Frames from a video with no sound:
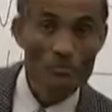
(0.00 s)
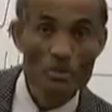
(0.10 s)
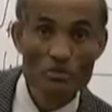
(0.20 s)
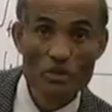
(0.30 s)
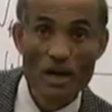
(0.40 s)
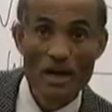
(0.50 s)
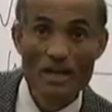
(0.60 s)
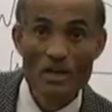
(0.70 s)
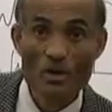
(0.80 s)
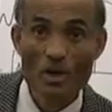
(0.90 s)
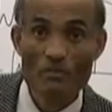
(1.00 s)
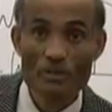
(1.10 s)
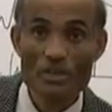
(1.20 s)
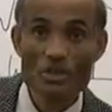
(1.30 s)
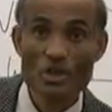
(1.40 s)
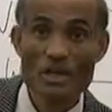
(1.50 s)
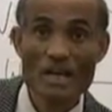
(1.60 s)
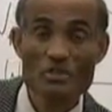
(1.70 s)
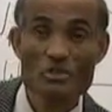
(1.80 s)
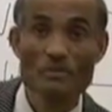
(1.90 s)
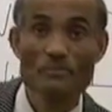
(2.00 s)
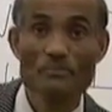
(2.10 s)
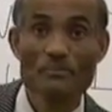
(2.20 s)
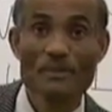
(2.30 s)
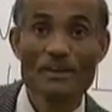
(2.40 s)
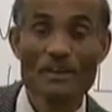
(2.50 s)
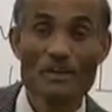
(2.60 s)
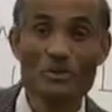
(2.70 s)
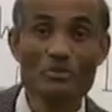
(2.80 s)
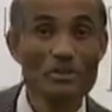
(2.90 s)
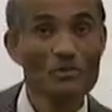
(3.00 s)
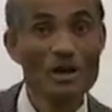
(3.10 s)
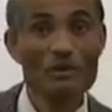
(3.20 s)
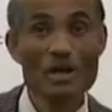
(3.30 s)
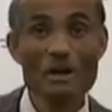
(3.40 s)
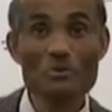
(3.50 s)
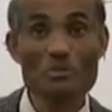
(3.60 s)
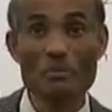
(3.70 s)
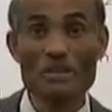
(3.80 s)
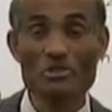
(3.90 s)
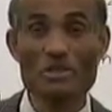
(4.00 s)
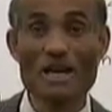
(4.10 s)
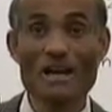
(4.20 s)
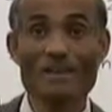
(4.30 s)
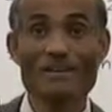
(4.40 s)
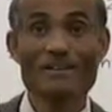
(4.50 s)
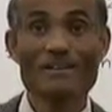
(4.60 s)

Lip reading: this angle of inclination. Can you figure out how to measure that?